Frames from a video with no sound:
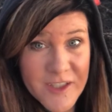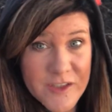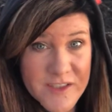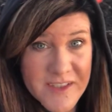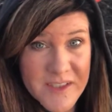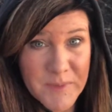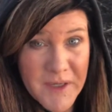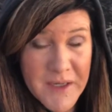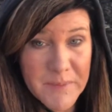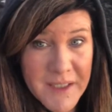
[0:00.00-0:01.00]
See this
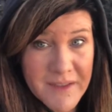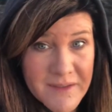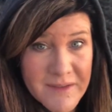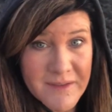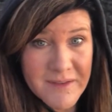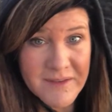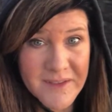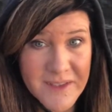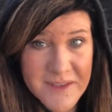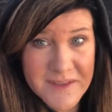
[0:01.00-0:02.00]
behind me?
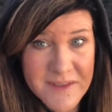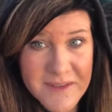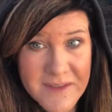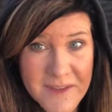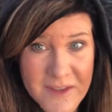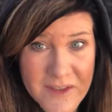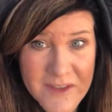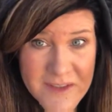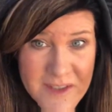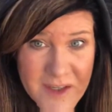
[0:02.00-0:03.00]
Look at this.
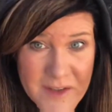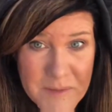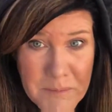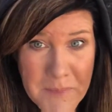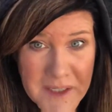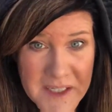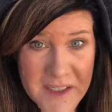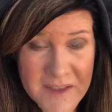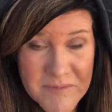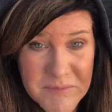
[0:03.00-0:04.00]
You see all that
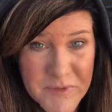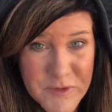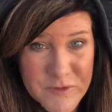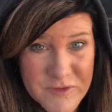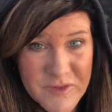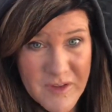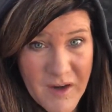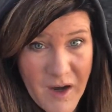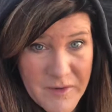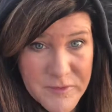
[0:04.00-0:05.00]
muddy,
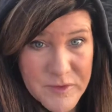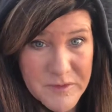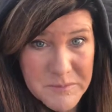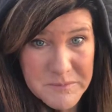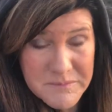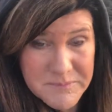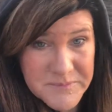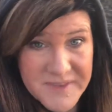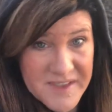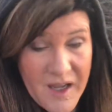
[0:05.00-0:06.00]
awful
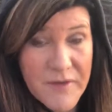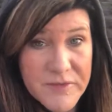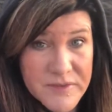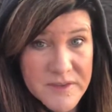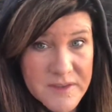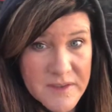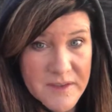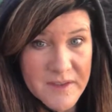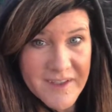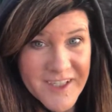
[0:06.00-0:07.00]
stuff?
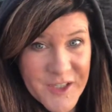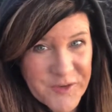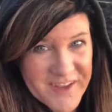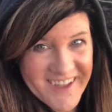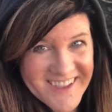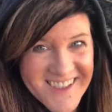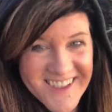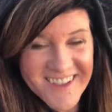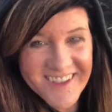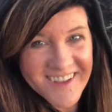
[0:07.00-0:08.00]
You know what that is?
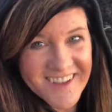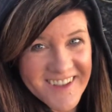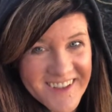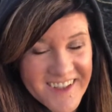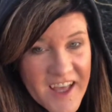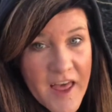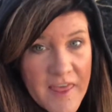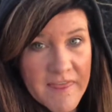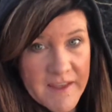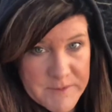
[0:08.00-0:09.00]

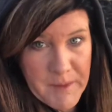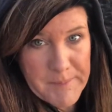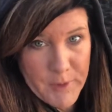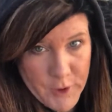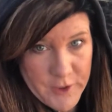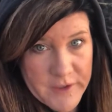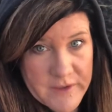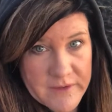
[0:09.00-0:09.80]
That's my barn.